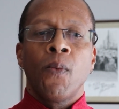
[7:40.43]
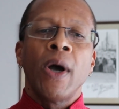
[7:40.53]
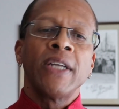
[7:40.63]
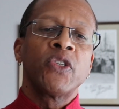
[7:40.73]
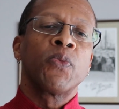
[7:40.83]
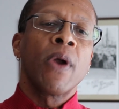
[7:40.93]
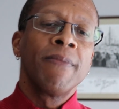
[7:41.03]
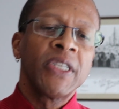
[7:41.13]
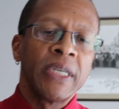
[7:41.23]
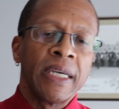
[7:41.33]
White
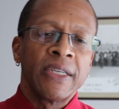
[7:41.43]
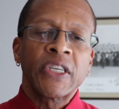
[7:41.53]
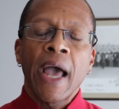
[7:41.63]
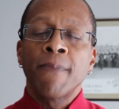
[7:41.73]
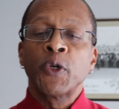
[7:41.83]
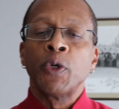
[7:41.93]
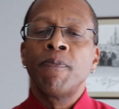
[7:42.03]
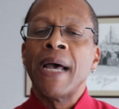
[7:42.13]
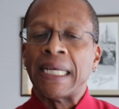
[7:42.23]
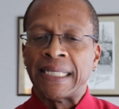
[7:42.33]
supremacy is
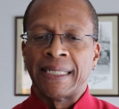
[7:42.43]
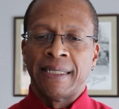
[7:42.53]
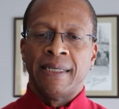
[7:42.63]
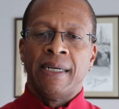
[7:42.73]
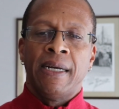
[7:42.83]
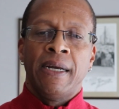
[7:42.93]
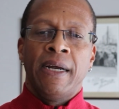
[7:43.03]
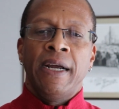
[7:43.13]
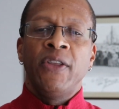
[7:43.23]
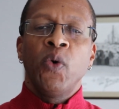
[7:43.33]
captured best
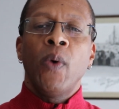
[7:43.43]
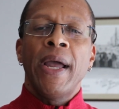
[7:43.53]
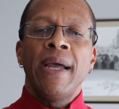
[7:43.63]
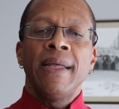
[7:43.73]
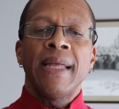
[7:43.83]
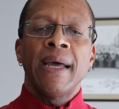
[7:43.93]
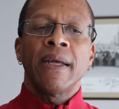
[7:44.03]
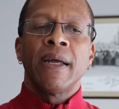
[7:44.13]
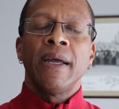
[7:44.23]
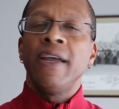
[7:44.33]
in the way
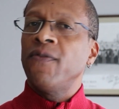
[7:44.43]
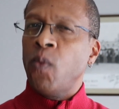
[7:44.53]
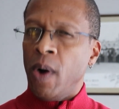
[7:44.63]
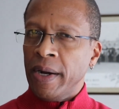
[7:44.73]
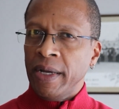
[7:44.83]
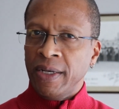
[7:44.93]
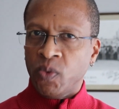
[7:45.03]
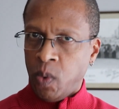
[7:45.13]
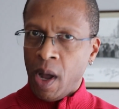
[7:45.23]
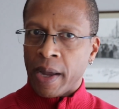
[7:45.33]
that if one
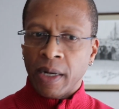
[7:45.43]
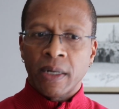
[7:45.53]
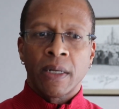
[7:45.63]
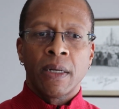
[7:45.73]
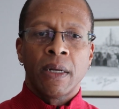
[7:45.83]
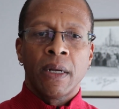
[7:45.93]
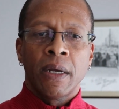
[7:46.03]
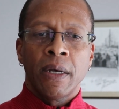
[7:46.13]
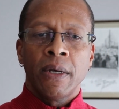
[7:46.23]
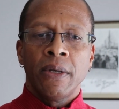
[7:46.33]
is white,
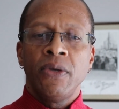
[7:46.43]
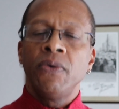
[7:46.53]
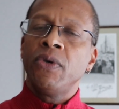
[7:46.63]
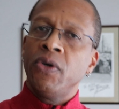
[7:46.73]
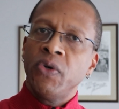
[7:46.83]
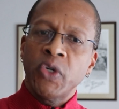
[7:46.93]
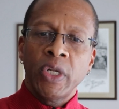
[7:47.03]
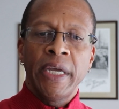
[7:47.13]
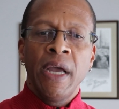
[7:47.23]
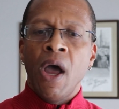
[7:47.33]
you
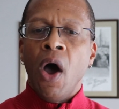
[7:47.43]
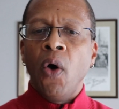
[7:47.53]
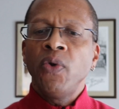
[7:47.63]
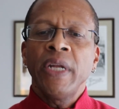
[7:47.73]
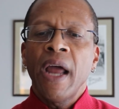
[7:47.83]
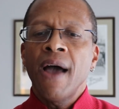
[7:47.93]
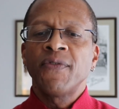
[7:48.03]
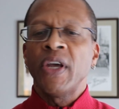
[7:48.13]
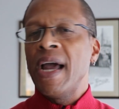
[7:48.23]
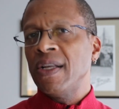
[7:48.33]
usually only
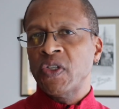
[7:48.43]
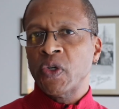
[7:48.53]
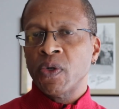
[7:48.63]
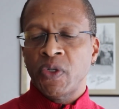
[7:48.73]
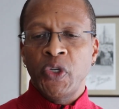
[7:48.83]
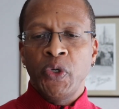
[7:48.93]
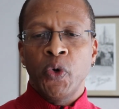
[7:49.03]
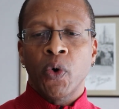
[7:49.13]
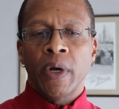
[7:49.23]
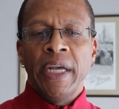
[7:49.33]
have to answer to
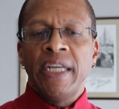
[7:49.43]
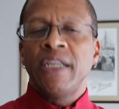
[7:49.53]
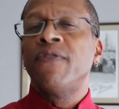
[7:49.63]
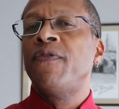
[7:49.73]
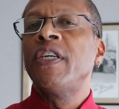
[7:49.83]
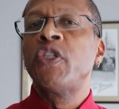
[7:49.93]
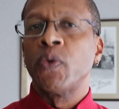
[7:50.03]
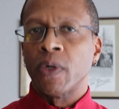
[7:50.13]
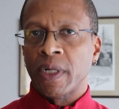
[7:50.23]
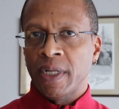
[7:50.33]
your
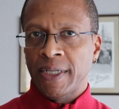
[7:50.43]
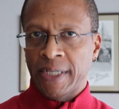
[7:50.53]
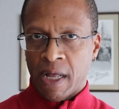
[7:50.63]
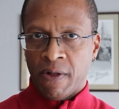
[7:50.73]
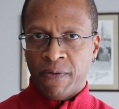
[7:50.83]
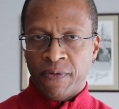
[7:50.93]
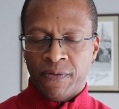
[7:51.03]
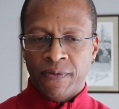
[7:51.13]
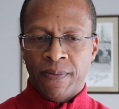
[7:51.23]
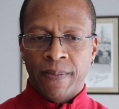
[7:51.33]
individual self.